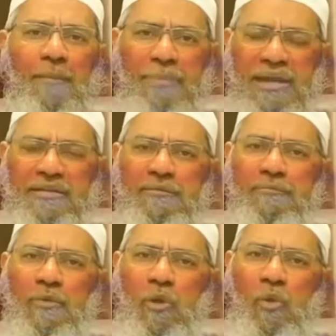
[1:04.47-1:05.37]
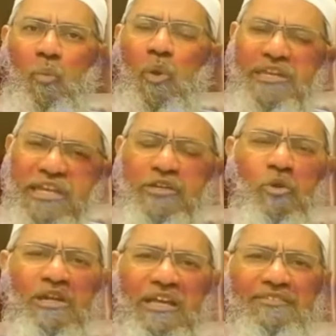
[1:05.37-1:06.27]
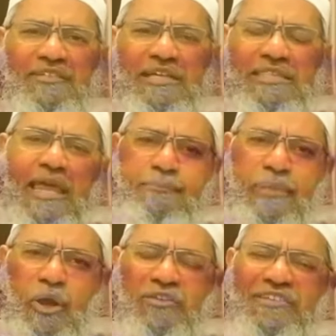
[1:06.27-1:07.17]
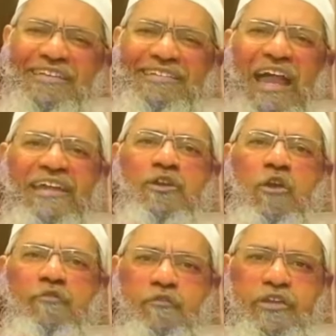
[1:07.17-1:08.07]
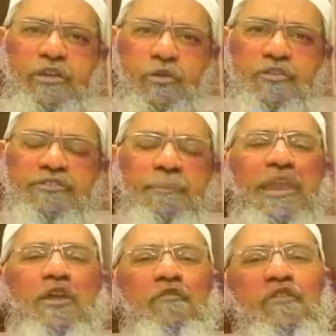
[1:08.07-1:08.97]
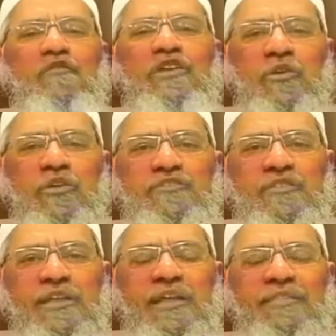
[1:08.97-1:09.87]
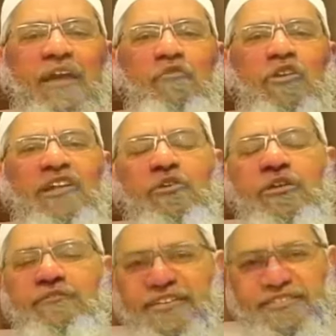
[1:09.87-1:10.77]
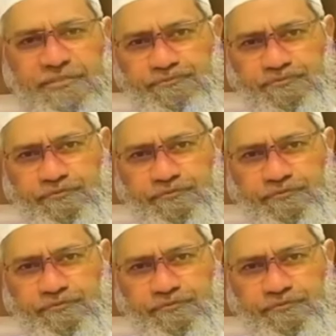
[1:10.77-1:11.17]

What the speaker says: but what he told us, that because in the starting of our videos, many of the videos, they have got sound effects.